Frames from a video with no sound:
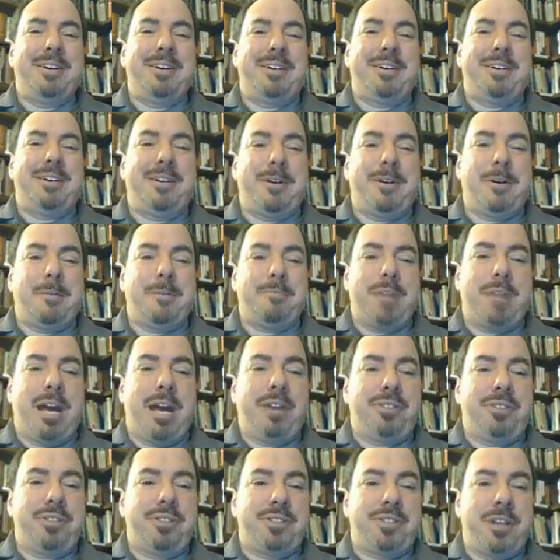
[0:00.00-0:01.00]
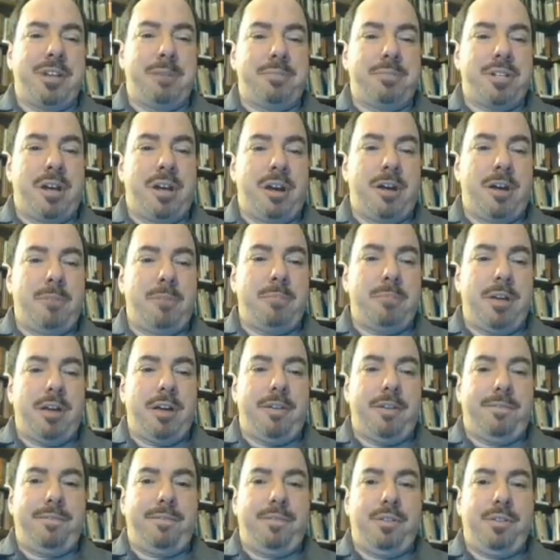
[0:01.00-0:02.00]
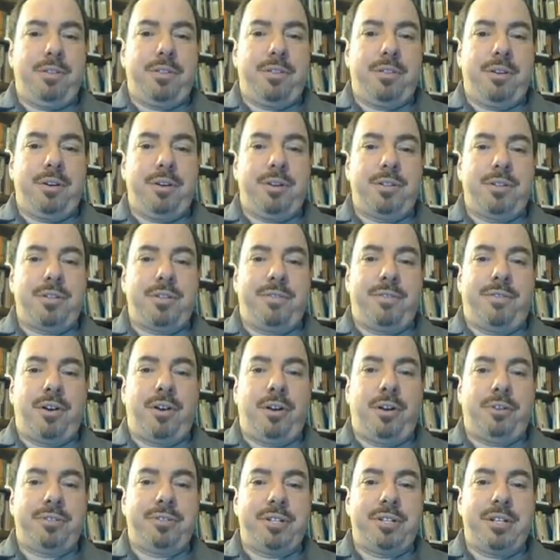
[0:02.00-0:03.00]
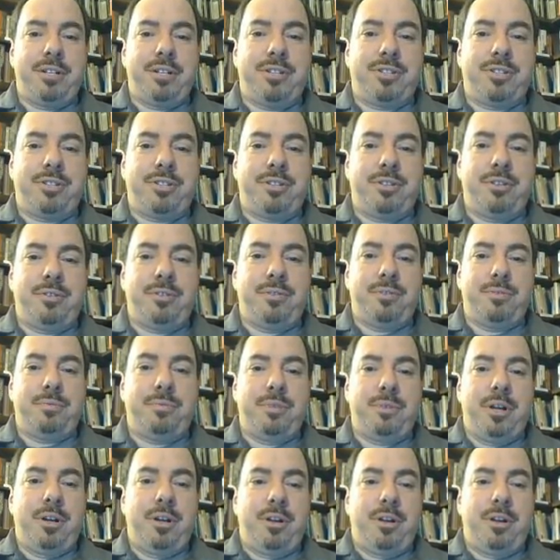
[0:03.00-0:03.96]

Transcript: At the same time, if the default is to,